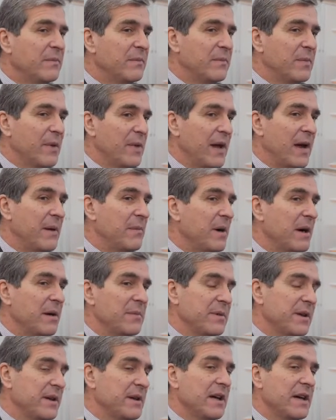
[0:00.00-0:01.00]
but that
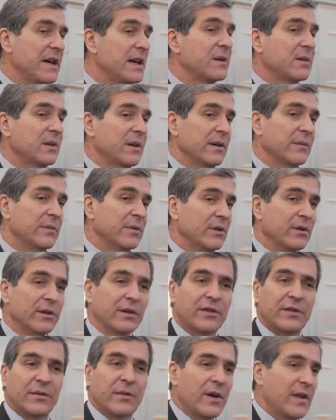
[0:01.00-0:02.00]
might be equally important
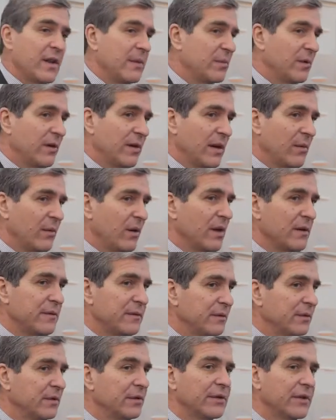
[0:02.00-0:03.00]
as to where they put their
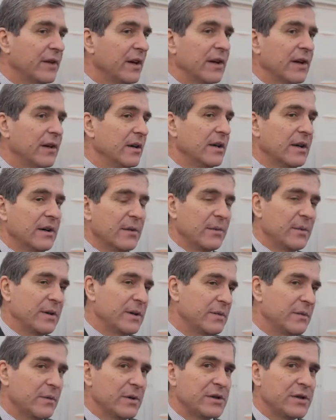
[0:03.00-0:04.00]
rifle. So
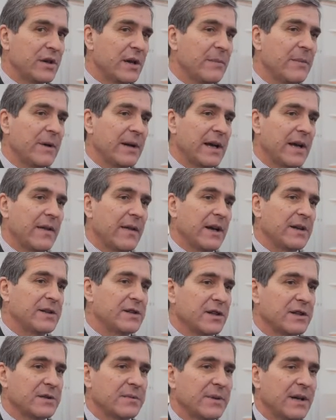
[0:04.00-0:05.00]
we try and get that
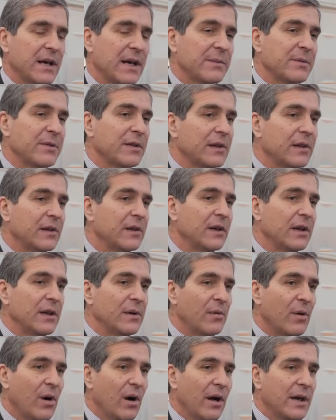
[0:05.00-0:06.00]
judgment absolutely
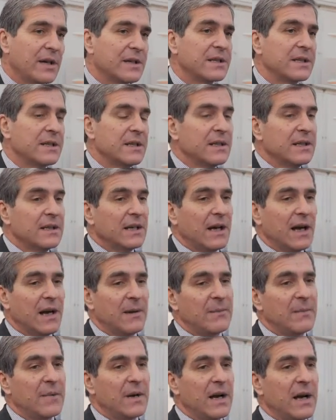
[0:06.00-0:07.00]
right,
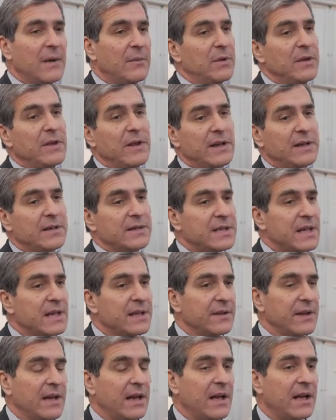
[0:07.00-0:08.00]
and we then
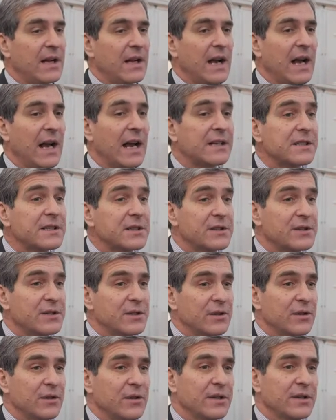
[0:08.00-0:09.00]
take that
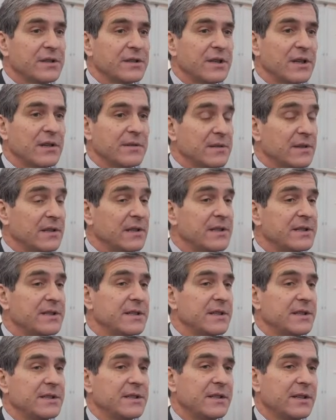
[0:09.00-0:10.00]
attitude in terms of
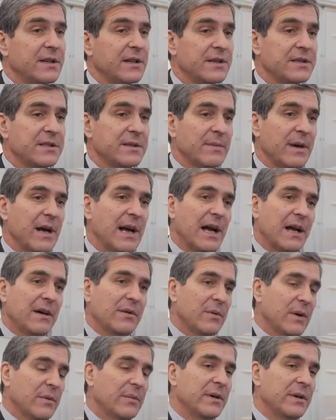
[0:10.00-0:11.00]
listening to the customer
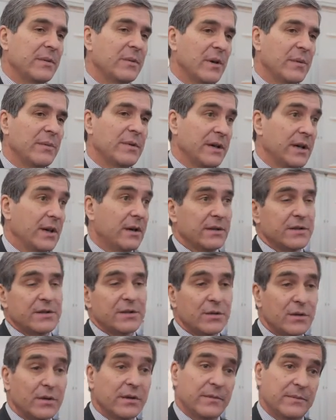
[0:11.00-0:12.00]
out when we go and
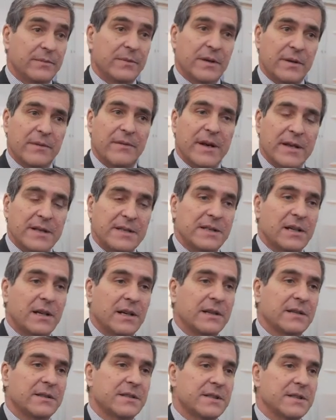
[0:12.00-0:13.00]
talk at events
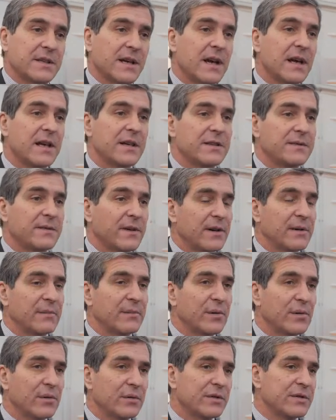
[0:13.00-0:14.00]
like today. It's very
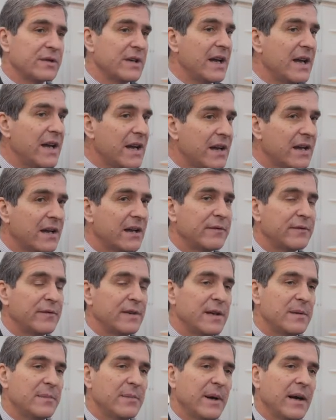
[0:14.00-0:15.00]
important to hear
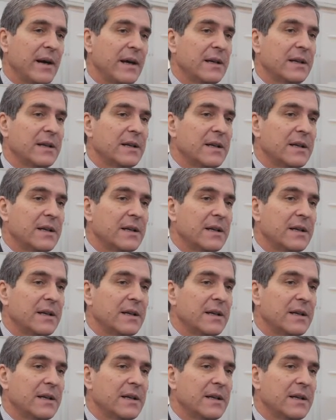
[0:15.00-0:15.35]
feedback,